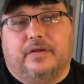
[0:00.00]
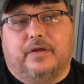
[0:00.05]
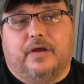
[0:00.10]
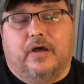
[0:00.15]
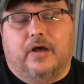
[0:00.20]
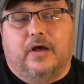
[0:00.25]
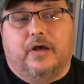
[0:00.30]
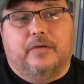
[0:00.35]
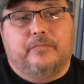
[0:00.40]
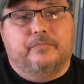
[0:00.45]

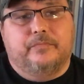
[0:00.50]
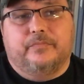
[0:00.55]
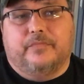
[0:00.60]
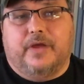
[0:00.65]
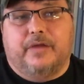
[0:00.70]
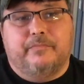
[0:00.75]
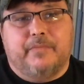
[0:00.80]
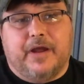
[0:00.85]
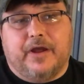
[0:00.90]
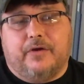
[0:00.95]

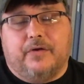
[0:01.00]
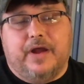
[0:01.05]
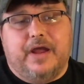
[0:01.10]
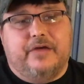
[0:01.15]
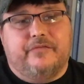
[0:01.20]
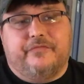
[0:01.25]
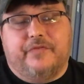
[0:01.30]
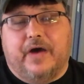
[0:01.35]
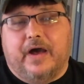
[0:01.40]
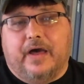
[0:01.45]
and my
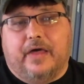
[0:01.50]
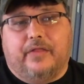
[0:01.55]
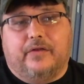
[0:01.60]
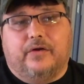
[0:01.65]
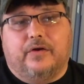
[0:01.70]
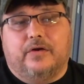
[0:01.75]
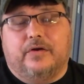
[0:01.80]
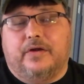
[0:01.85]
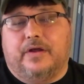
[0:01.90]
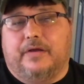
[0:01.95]

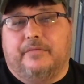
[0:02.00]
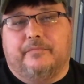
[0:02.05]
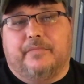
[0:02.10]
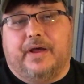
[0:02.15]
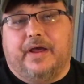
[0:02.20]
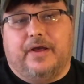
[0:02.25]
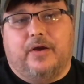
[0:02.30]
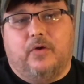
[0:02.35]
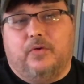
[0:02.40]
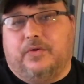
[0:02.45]
grandfather and
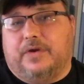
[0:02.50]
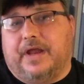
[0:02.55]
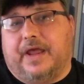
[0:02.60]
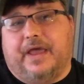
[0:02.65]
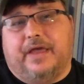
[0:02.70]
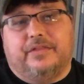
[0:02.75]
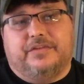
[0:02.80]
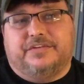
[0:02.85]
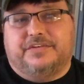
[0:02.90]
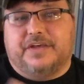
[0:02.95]
my whole
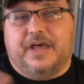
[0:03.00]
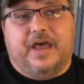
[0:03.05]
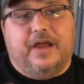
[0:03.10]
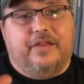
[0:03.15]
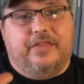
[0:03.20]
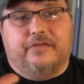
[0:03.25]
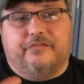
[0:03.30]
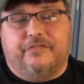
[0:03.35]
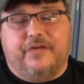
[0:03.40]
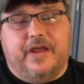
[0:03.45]
dad's side
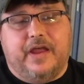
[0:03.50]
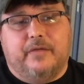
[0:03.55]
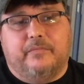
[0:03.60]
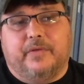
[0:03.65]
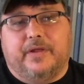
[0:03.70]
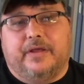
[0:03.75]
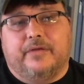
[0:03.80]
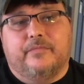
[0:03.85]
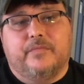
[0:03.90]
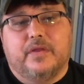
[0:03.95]
of the
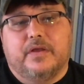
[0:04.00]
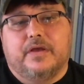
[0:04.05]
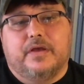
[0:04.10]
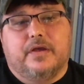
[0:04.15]
family,